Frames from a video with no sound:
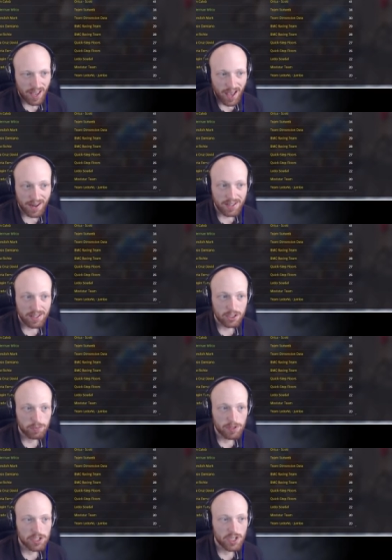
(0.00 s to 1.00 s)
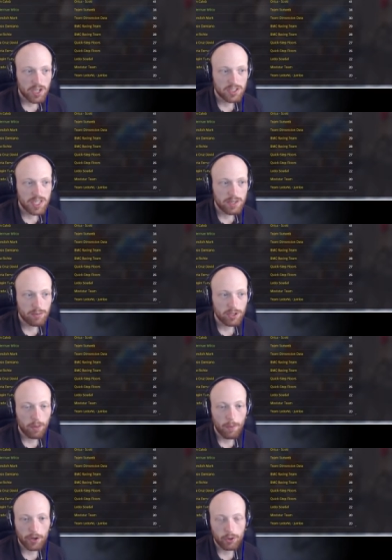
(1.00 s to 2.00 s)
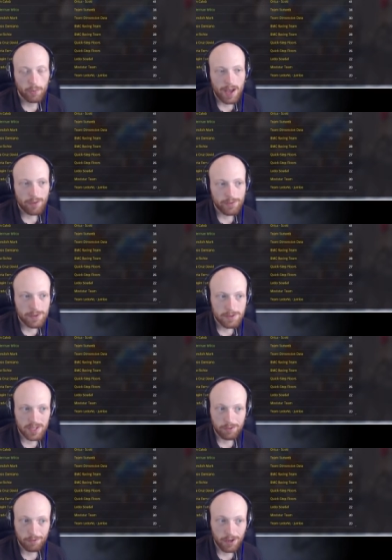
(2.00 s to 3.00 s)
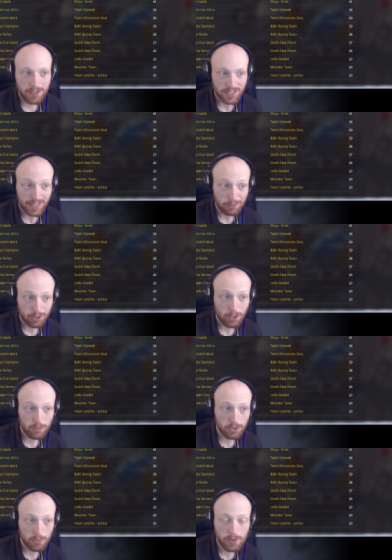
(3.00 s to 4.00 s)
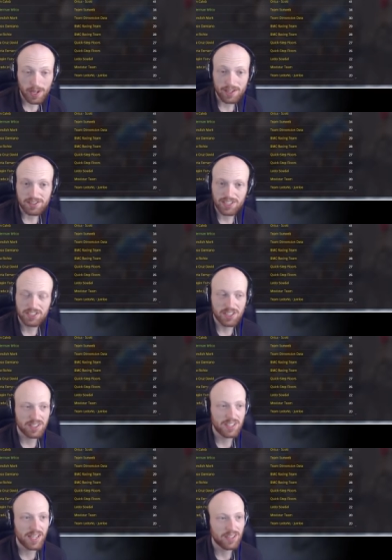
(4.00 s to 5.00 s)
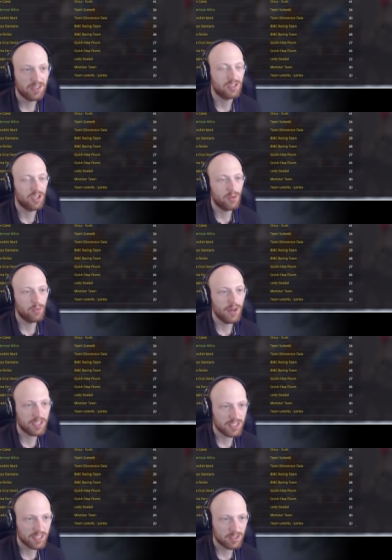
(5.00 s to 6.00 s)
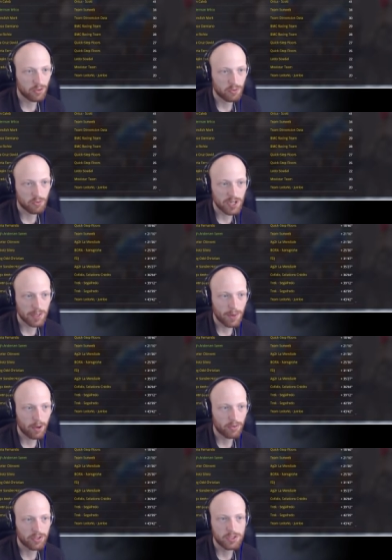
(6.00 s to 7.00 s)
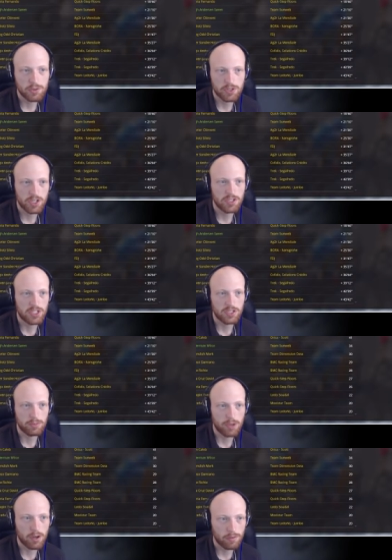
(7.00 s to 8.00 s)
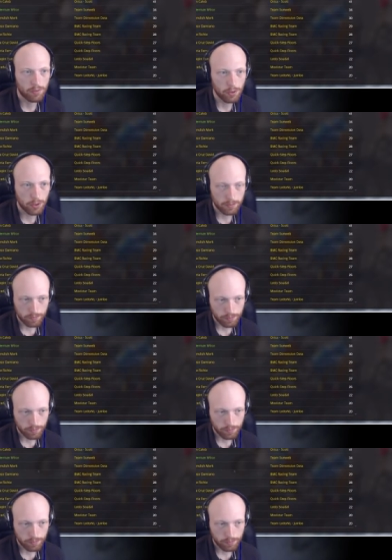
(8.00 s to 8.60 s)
And in the sprint jersey, we got Michael Matthews in first, and now Tom Dumoulin's actually in second. So we're actually doing really well on the two jerseys I'm going for.